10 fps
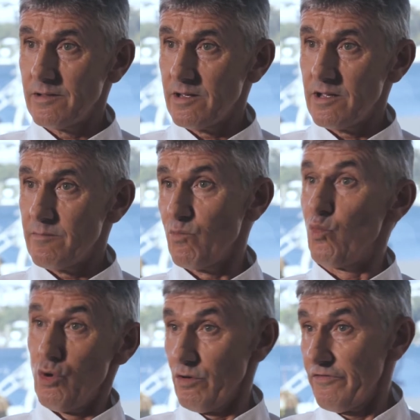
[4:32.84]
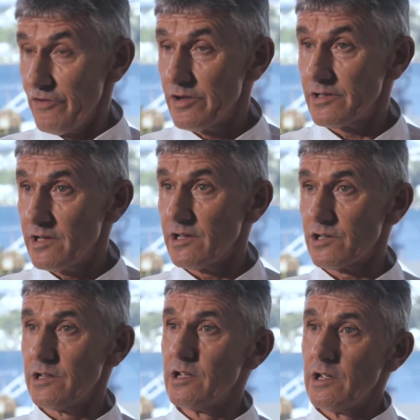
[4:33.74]
uh, world first
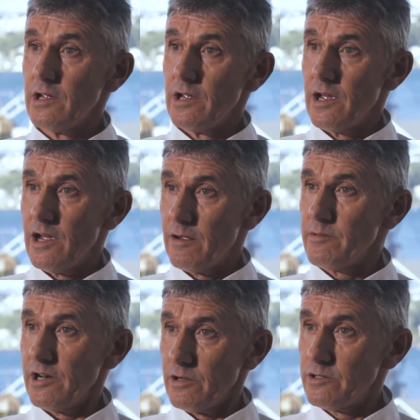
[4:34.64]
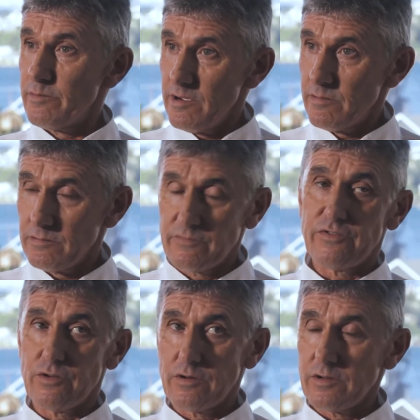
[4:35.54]
actually uh, you know, to be able to,
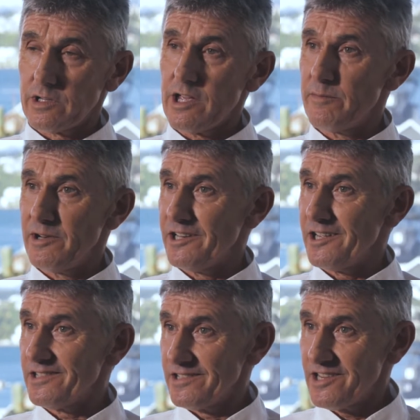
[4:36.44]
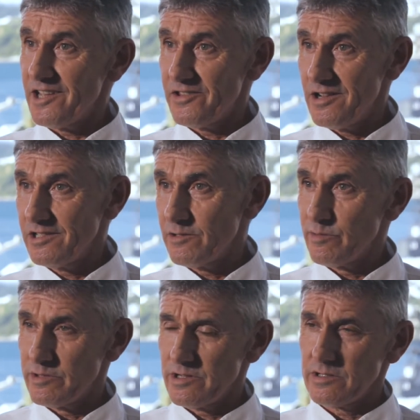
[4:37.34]
for a company down in South Island
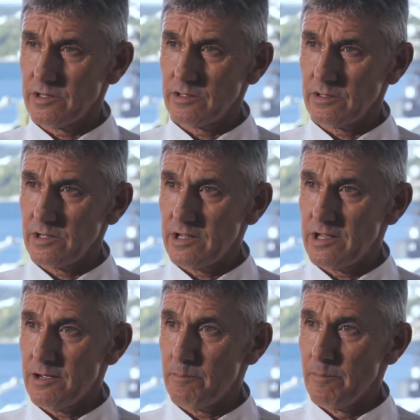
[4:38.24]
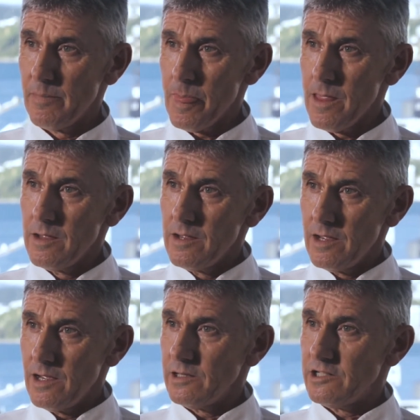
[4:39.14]
producing a, um,
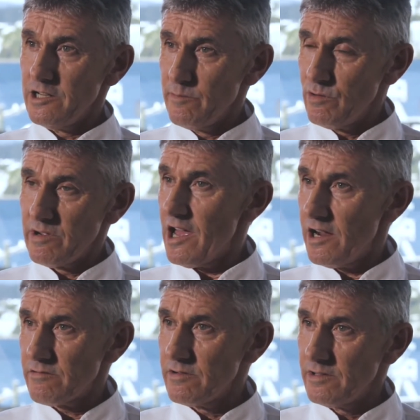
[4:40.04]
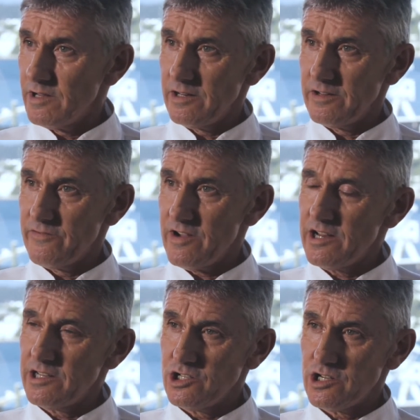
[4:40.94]
a deer milk gouda and, and
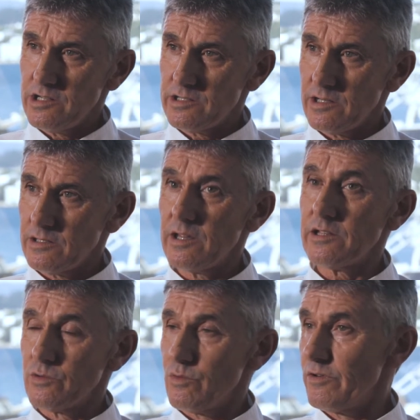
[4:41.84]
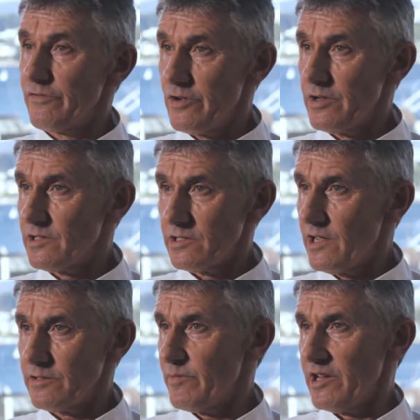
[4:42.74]
Havarti cheese, that, that's a world first. It
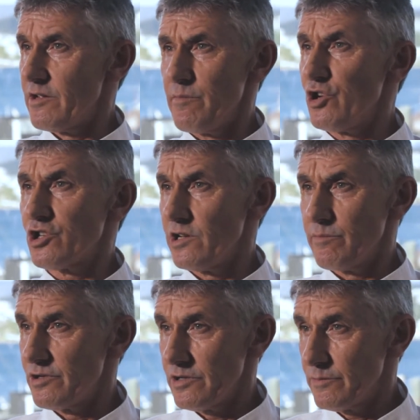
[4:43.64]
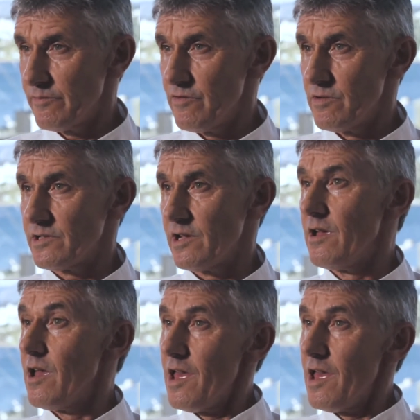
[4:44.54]
hasn't been commercially produced before. So